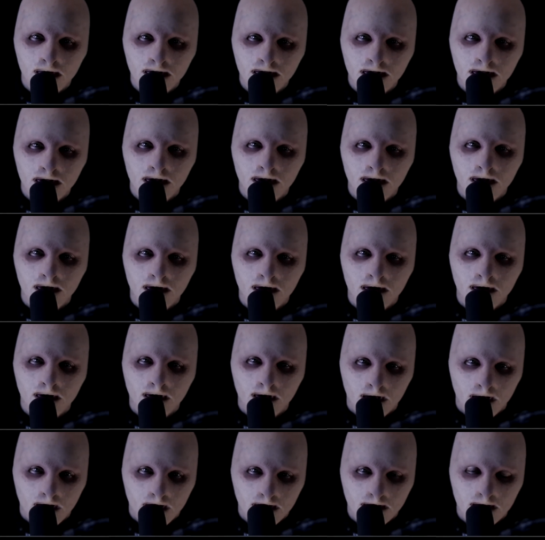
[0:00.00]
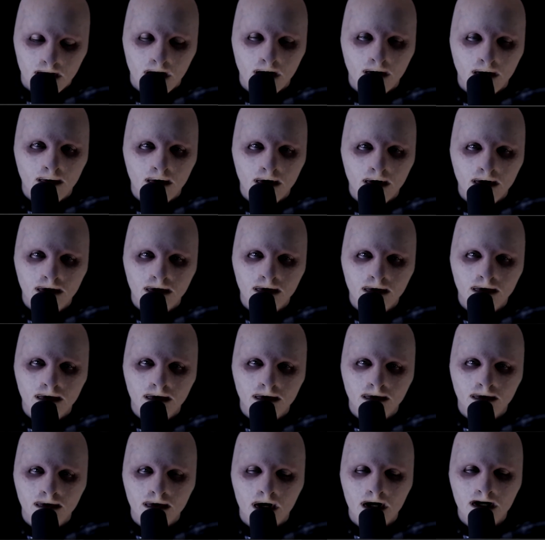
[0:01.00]
He said, they don't want you
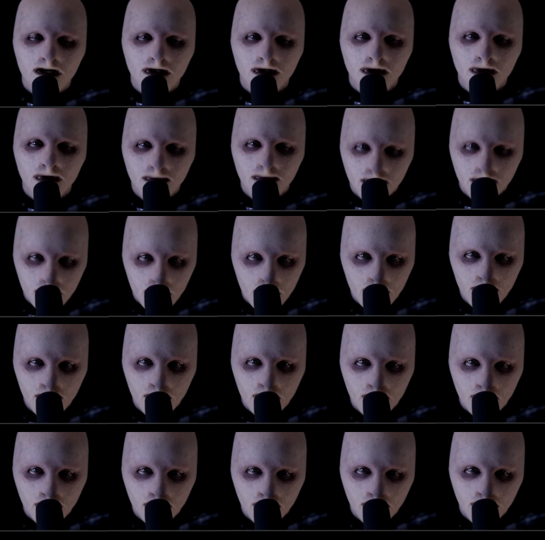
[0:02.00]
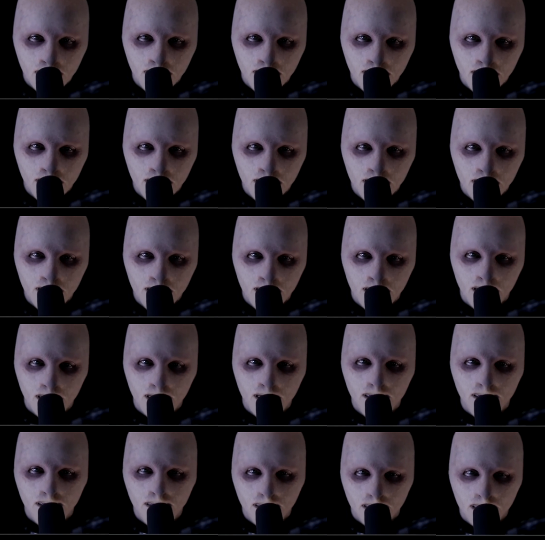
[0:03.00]
trying to sue them
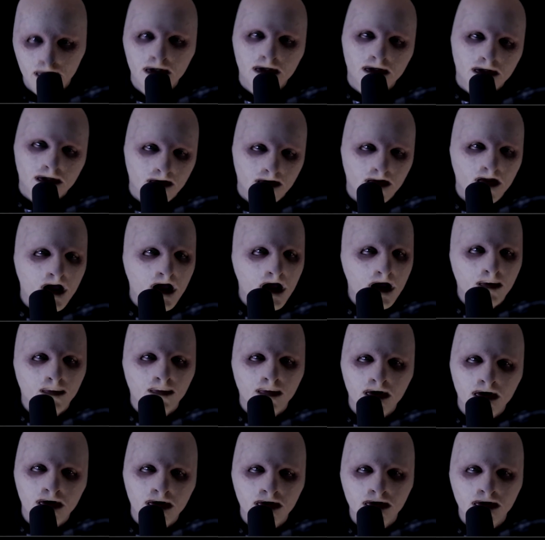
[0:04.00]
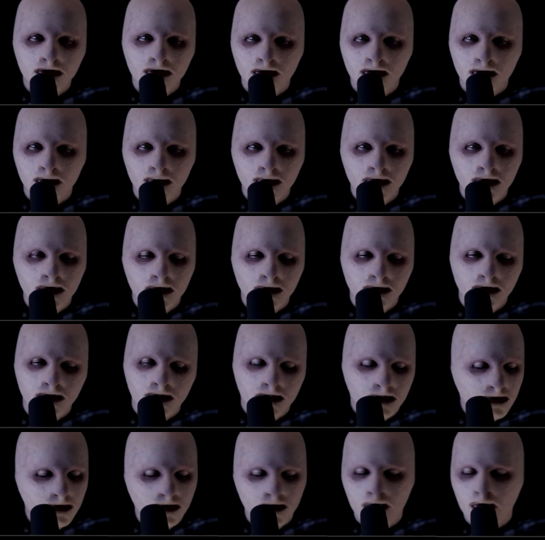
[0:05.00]
for this and that because there was
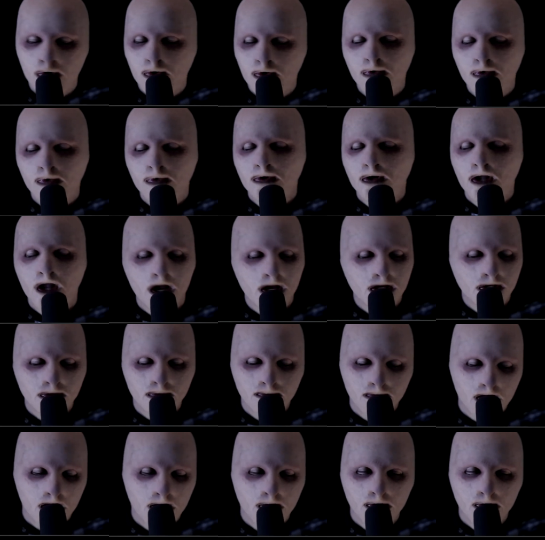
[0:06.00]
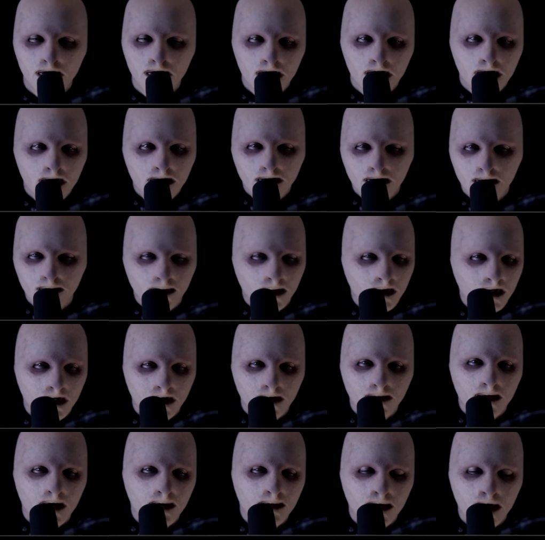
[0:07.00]
still the whole case about them
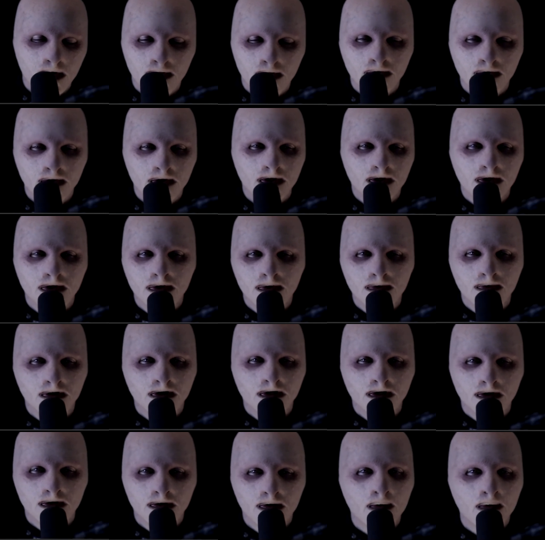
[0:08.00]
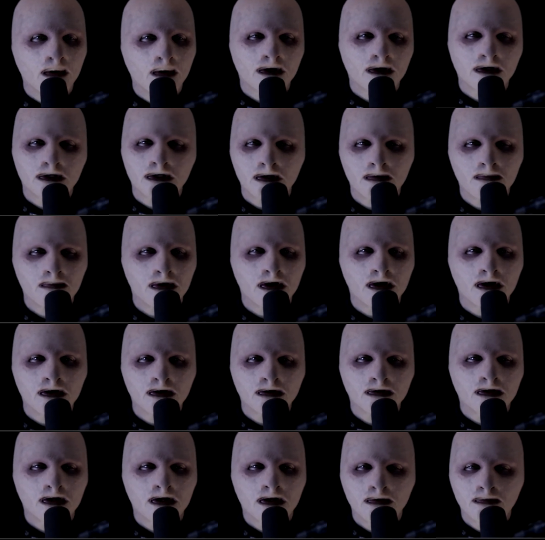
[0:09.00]
bringing my mother into it and coercing me
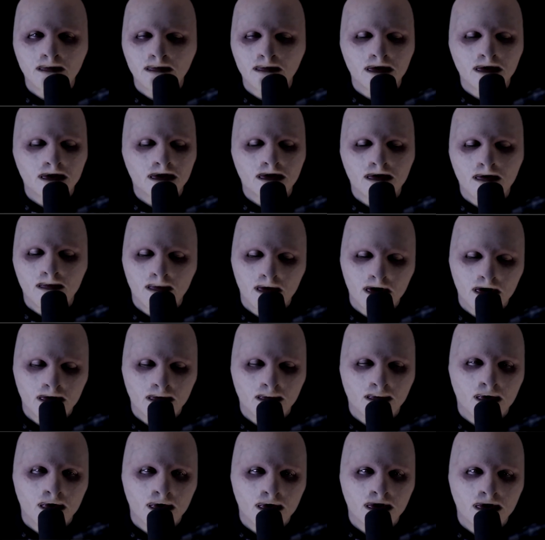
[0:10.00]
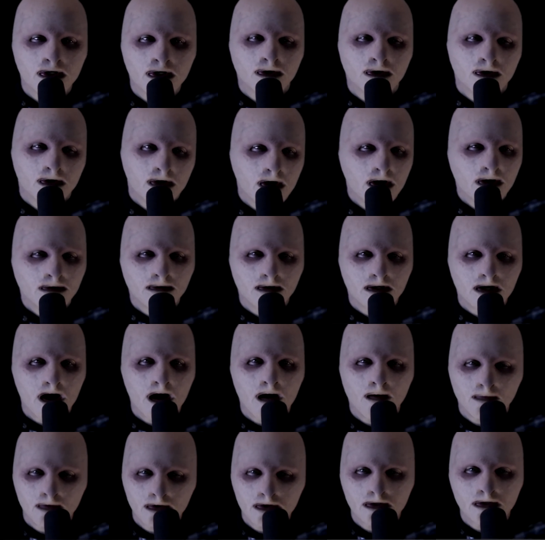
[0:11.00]
and then just a bunch of bullshit. Then
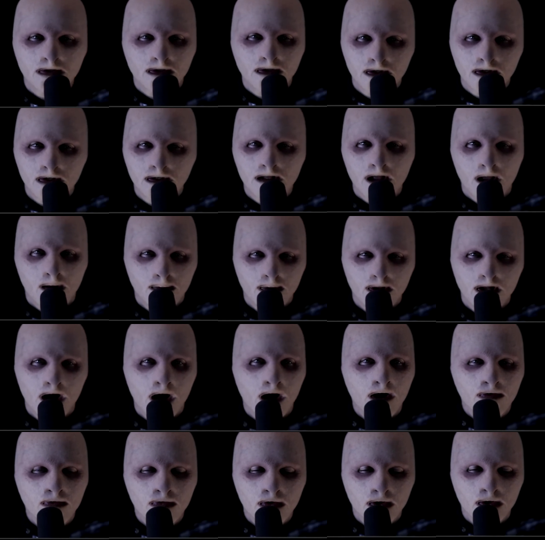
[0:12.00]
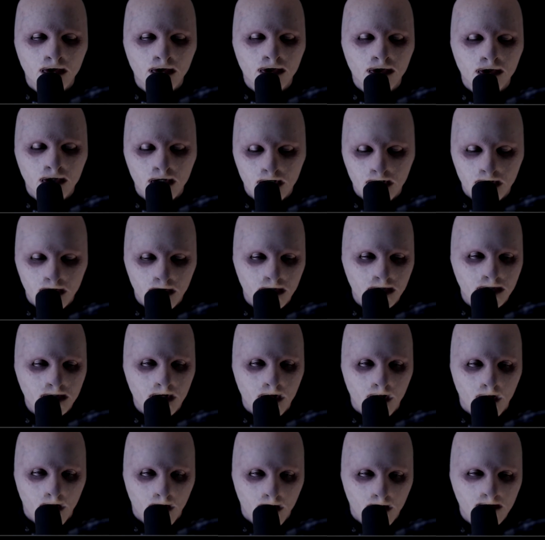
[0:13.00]
obviously claiming that I had failed a drug
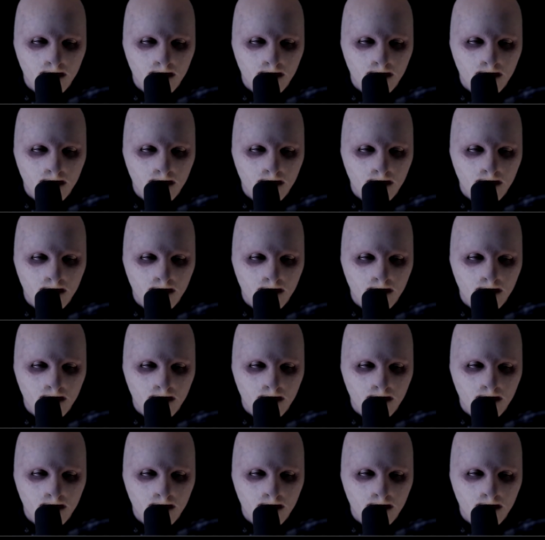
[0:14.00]
test.